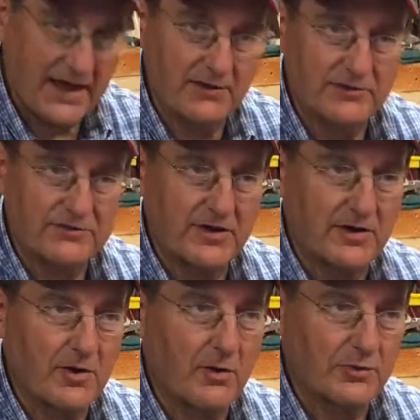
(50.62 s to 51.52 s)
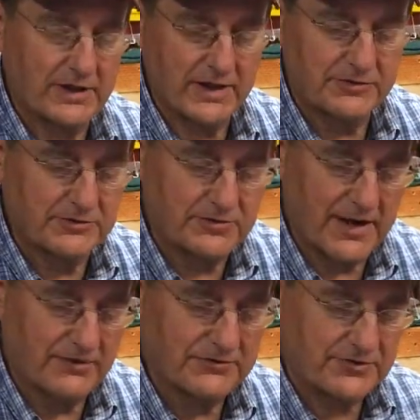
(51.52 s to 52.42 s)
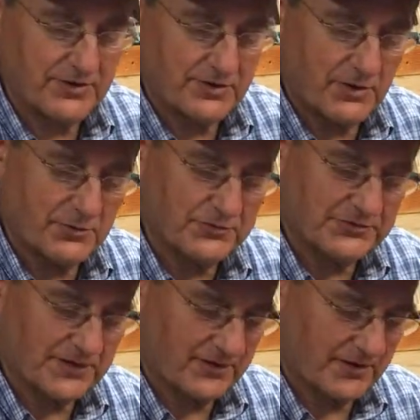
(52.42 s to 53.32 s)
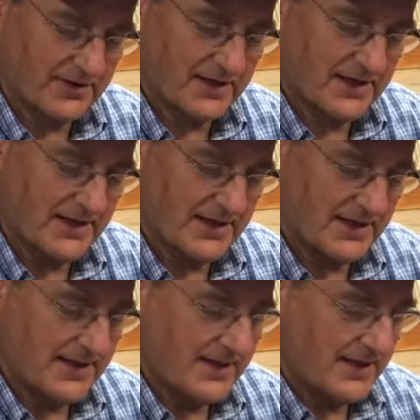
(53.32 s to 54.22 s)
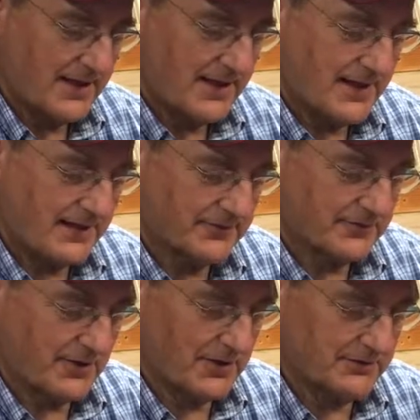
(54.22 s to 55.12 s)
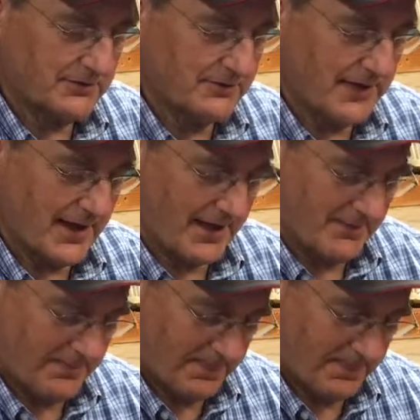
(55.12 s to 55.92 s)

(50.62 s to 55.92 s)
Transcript: countersunk hole. You got 2 countersunk holes here. So I'll do that.